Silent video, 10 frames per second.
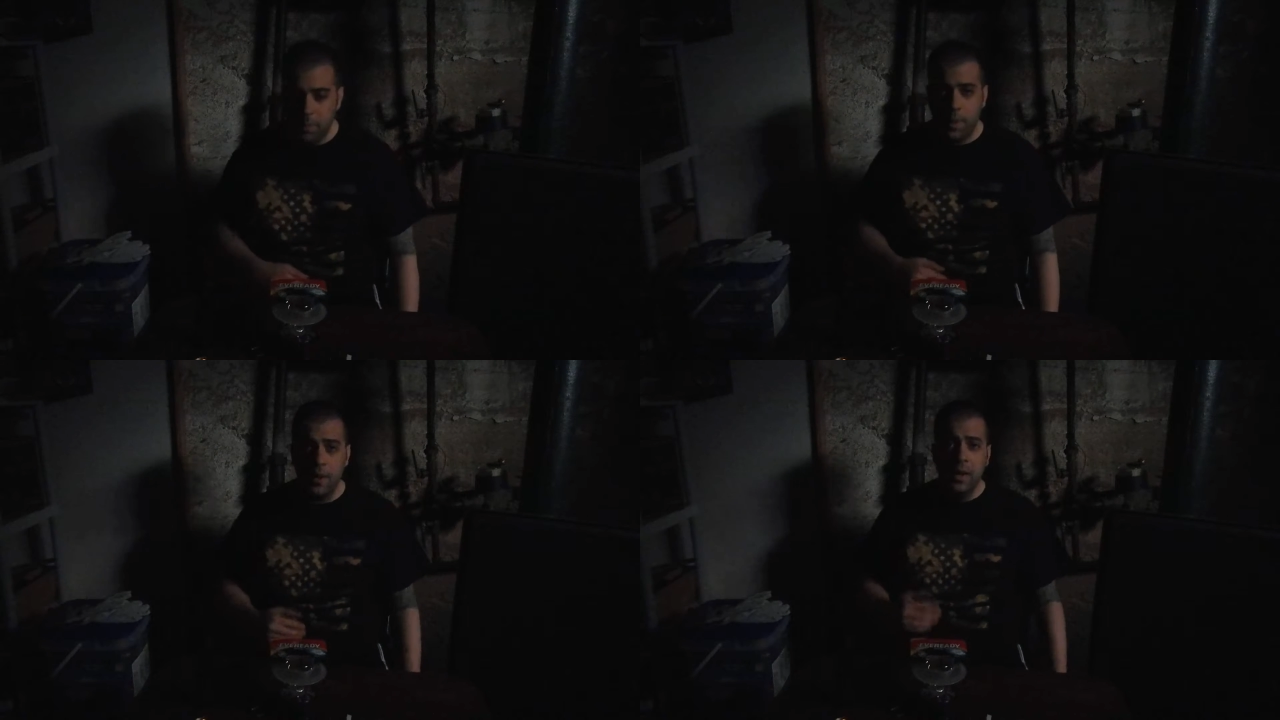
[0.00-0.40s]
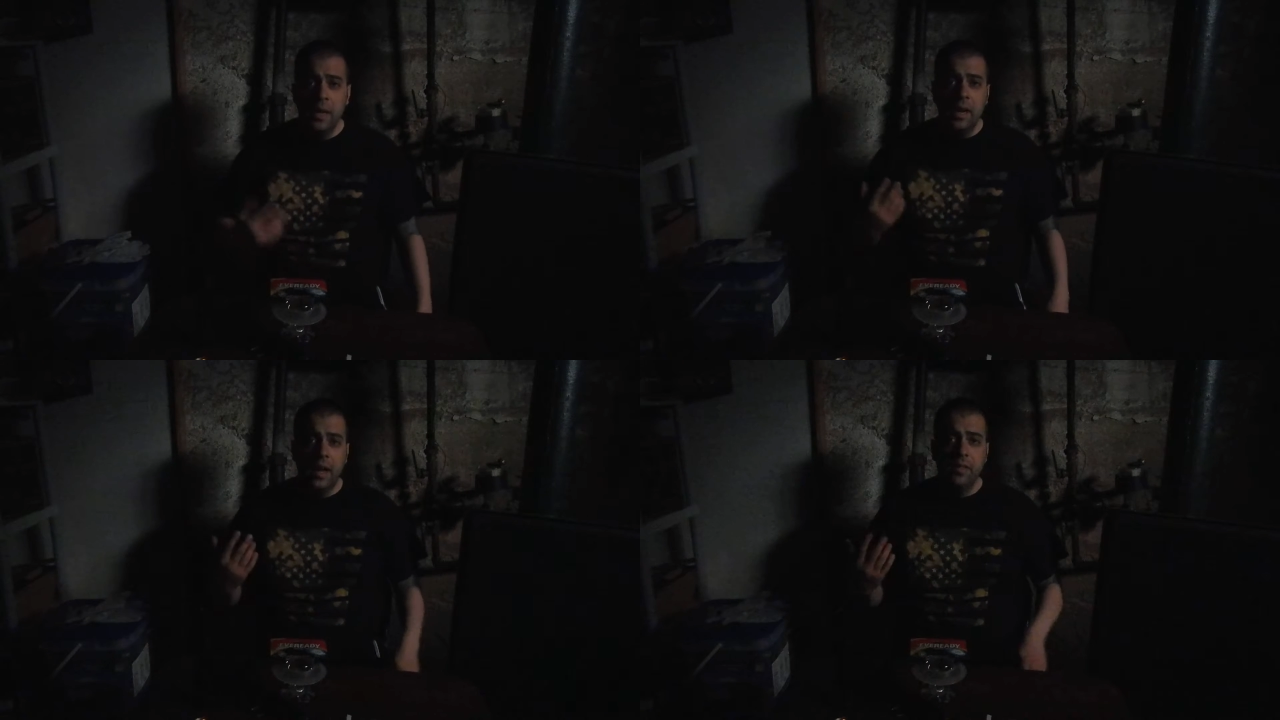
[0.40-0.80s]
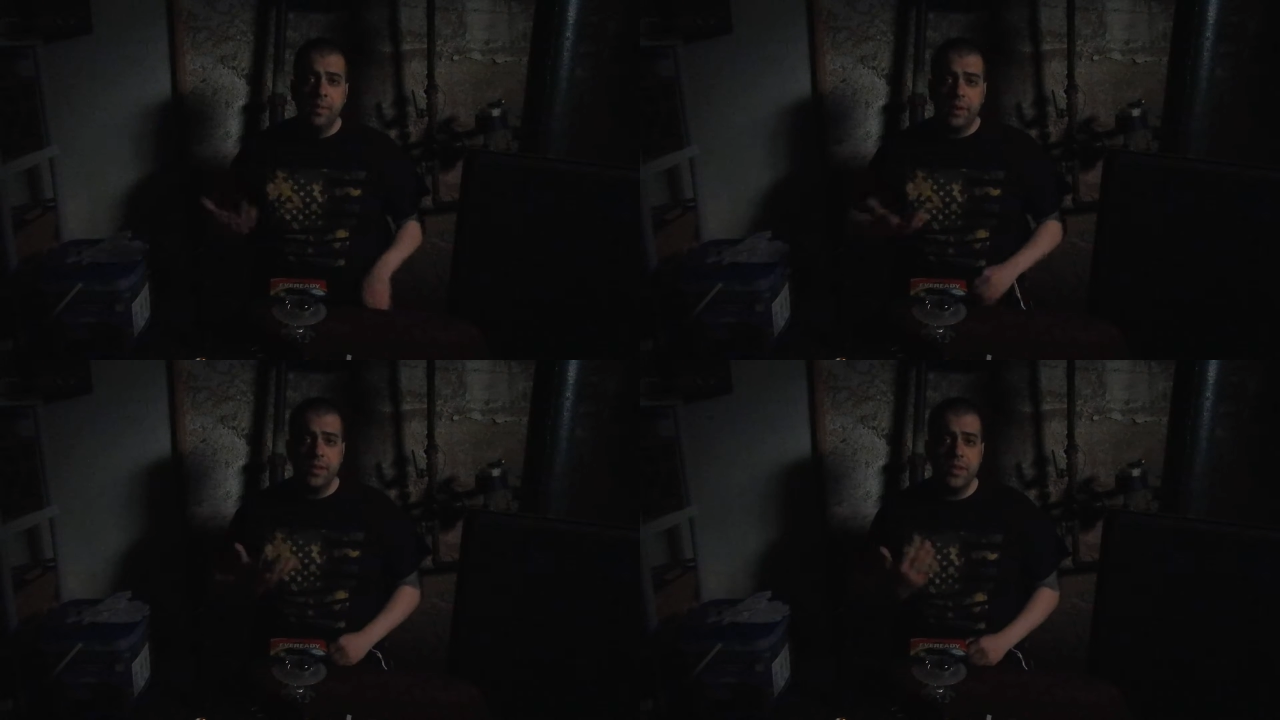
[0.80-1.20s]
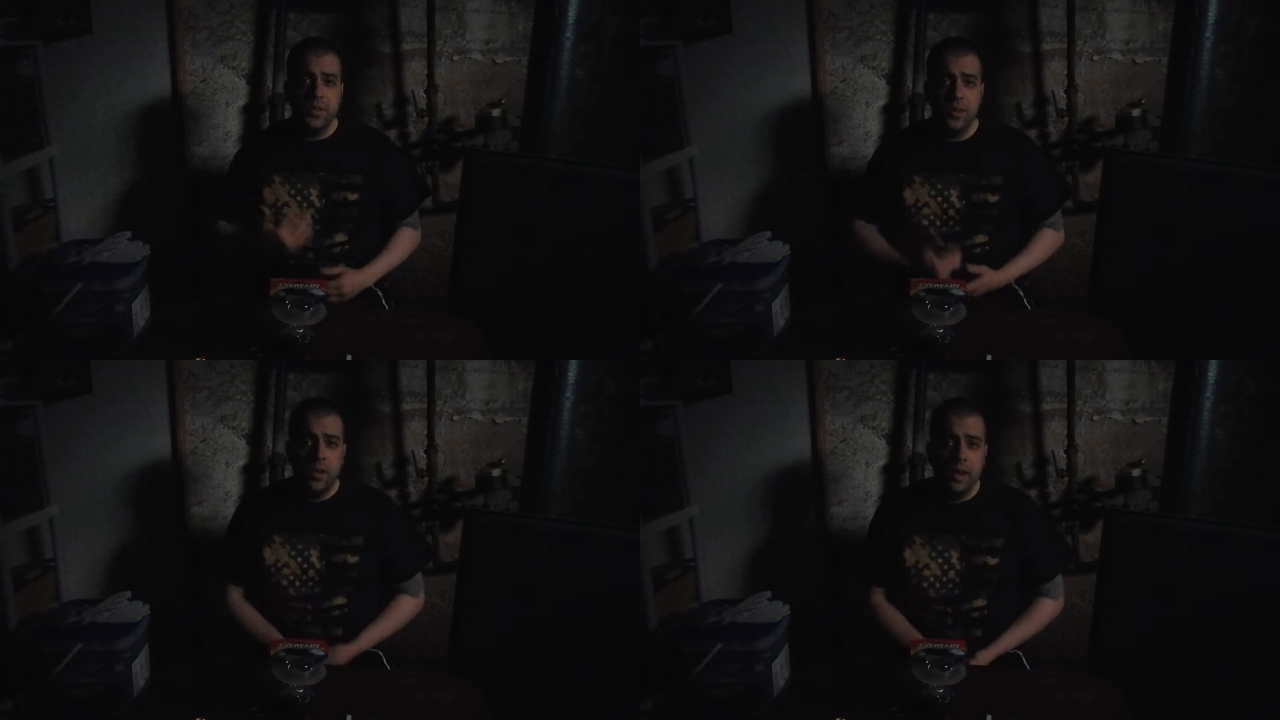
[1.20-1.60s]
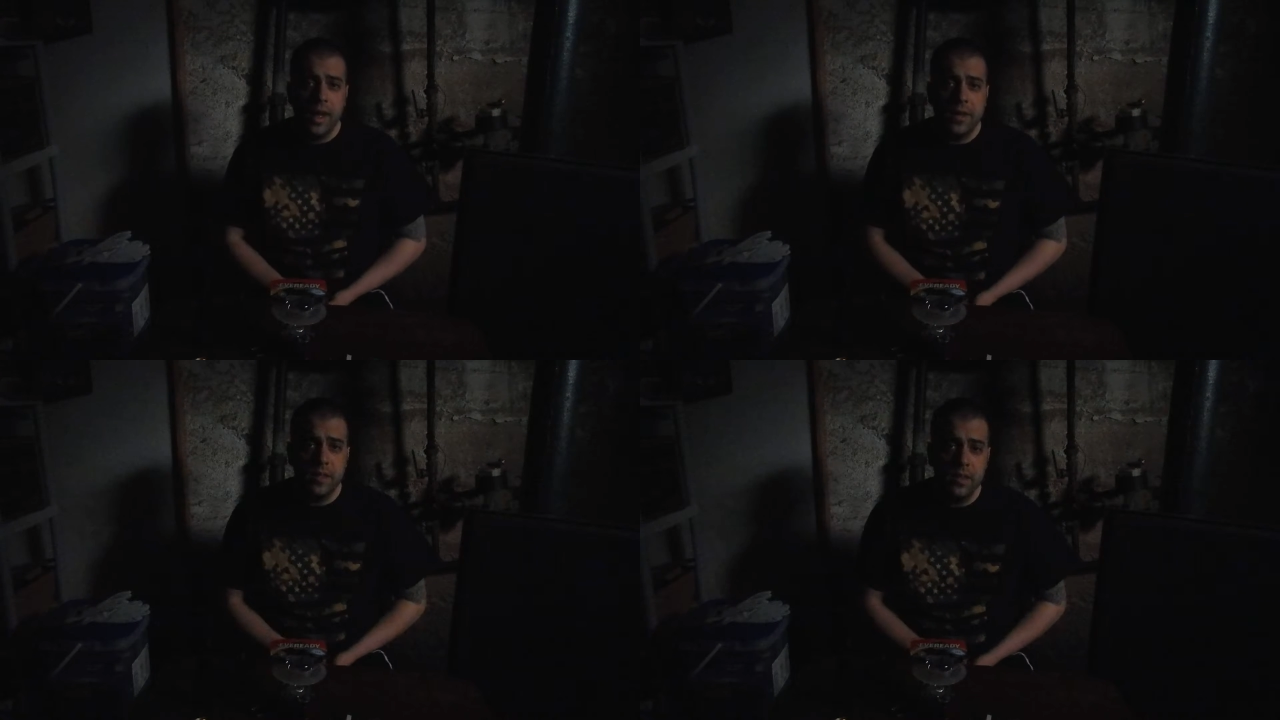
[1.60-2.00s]
but I figured this is an
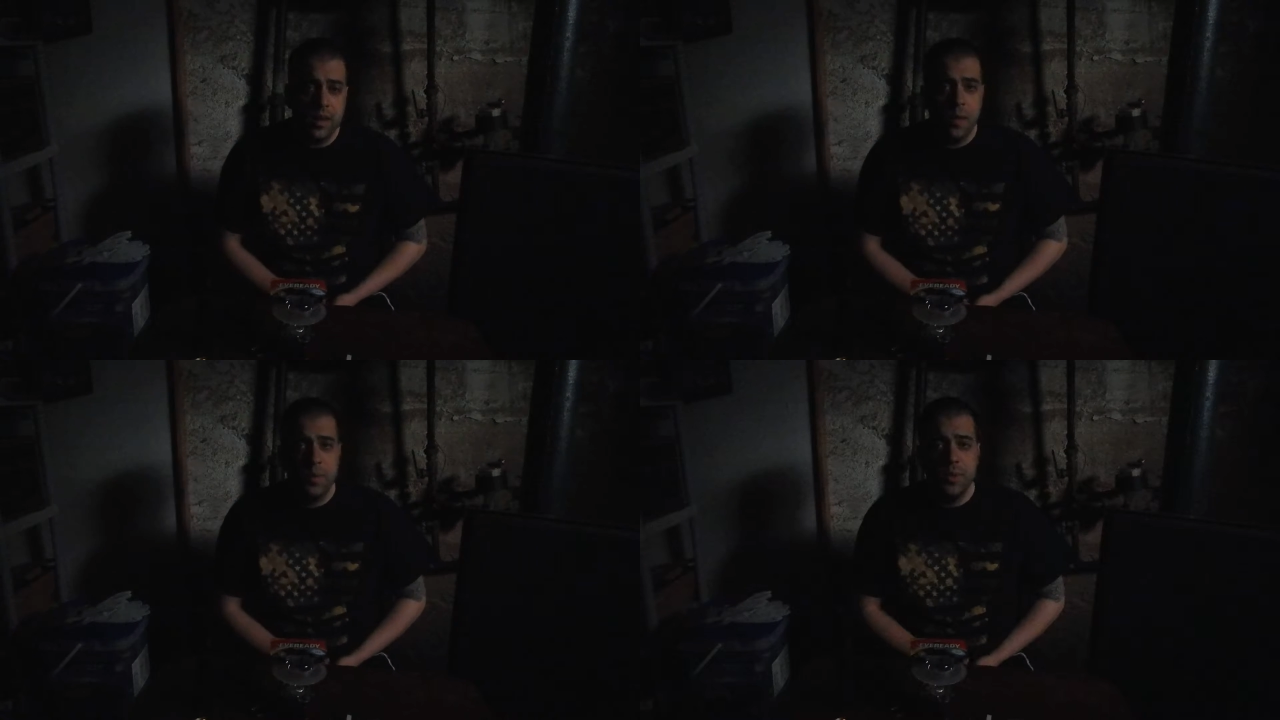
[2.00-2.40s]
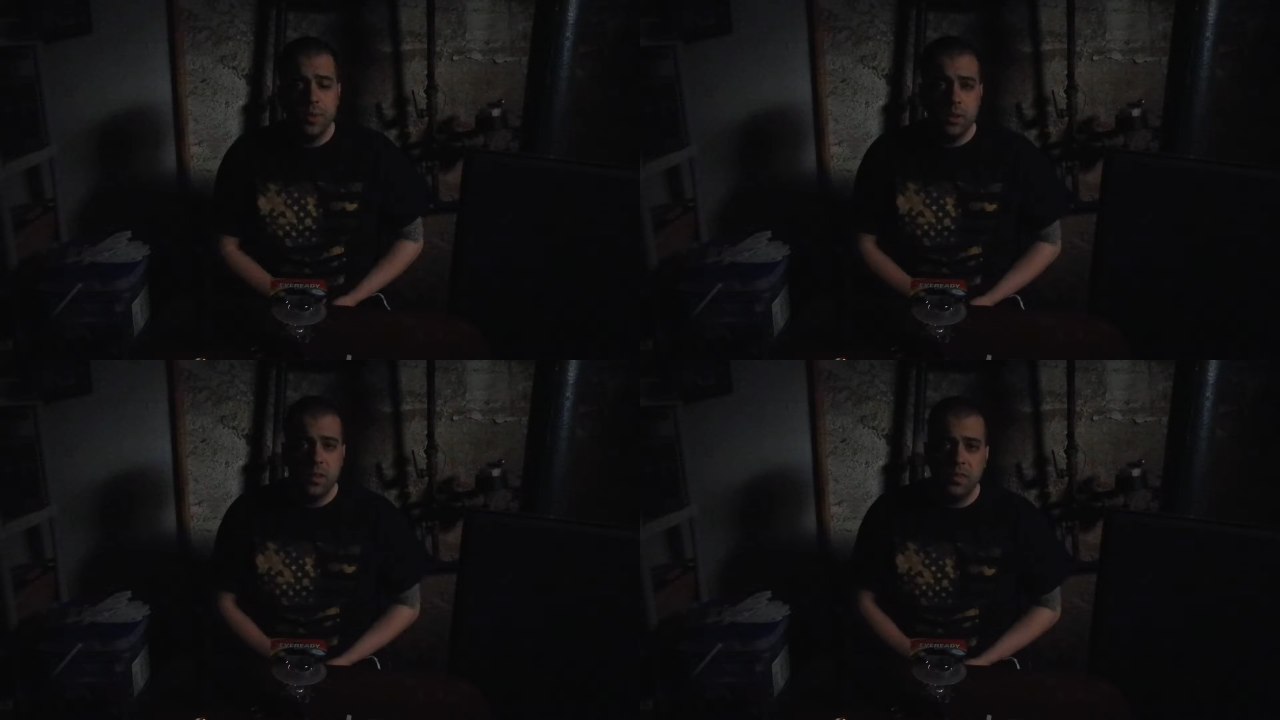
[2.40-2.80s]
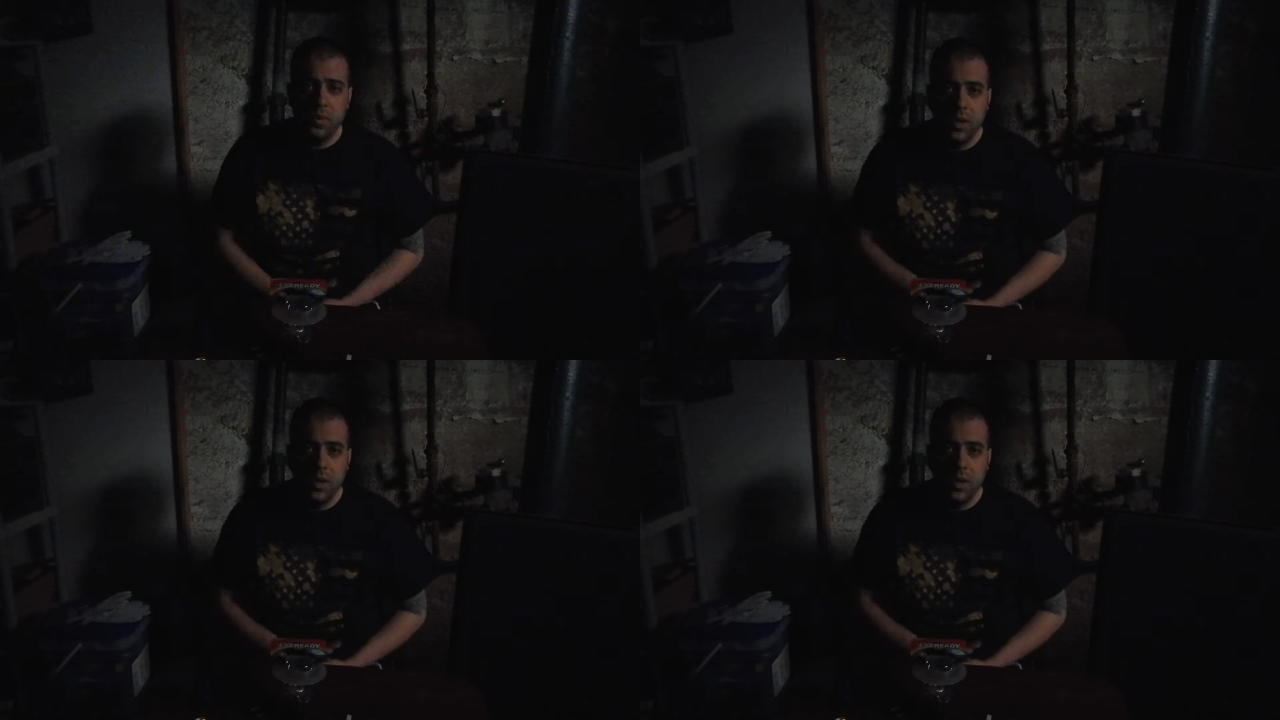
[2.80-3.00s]
excellent opportunity for me